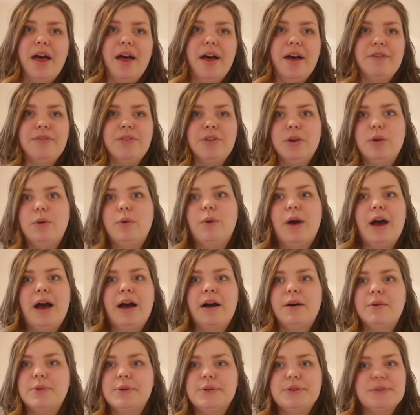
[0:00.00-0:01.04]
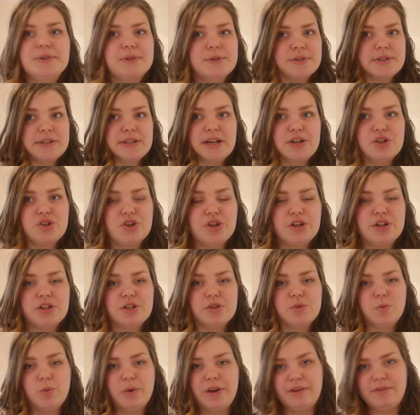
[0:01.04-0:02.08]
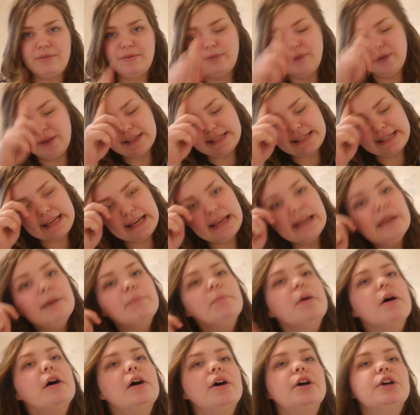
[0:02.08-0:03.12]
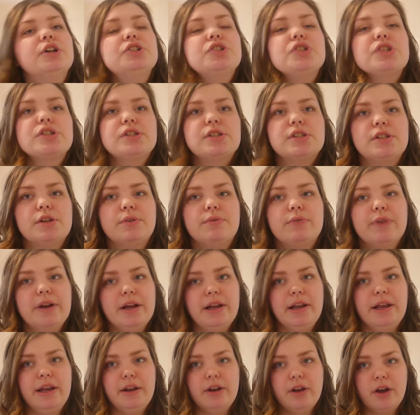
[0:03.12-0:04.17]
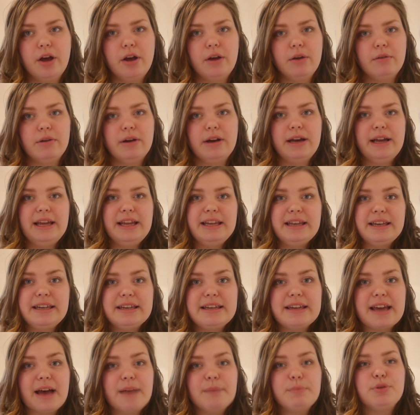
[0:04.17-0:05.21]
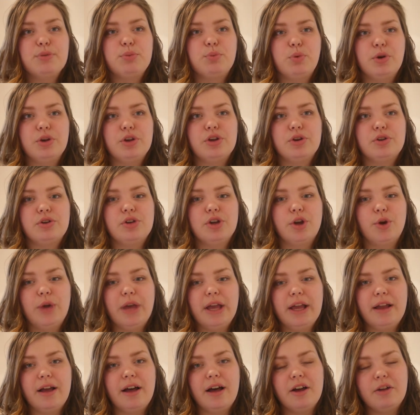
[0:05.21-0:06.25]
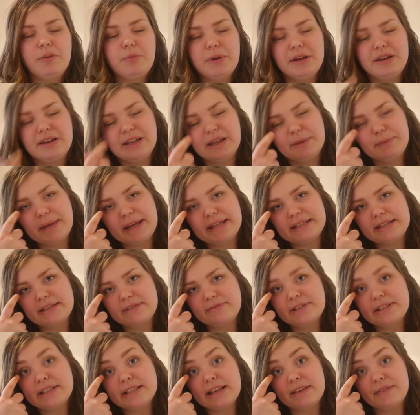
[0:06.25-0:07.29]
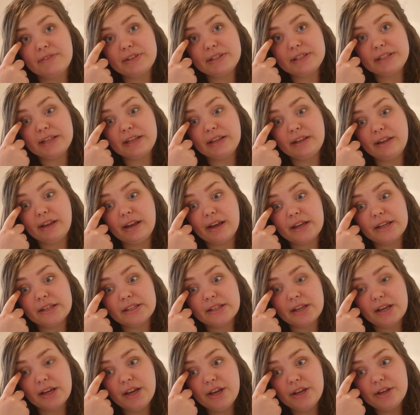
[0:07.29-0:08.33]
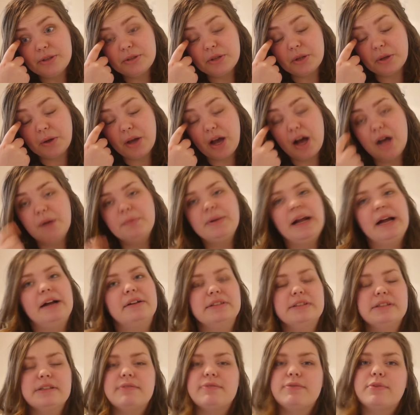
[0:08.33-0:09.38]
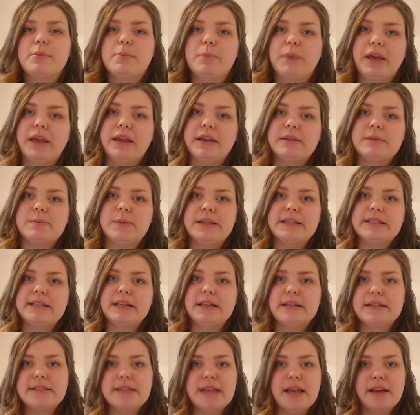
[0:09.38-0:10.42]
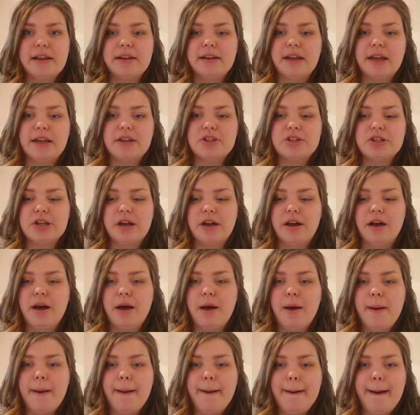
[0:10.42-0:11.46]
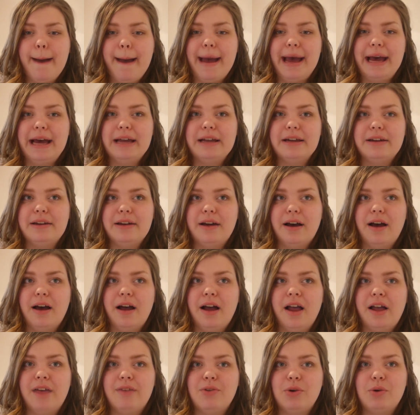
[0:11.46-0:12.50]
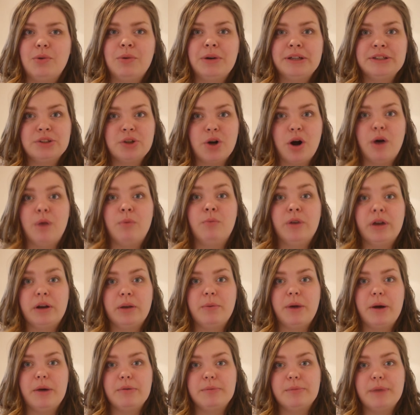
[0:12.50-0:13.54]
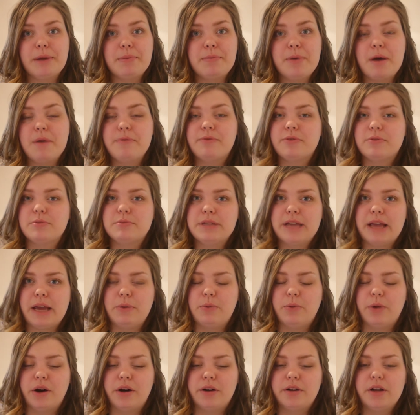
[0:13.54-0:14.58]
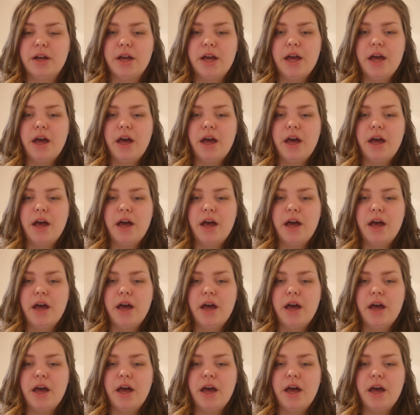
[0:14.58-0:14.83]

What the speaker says: a few hours or sessions with a team just to really know in depth what you're doing. I've been diabetic for 17 years, so carb counting for me is basically second nature. And I've always got on really well with my pump from day one.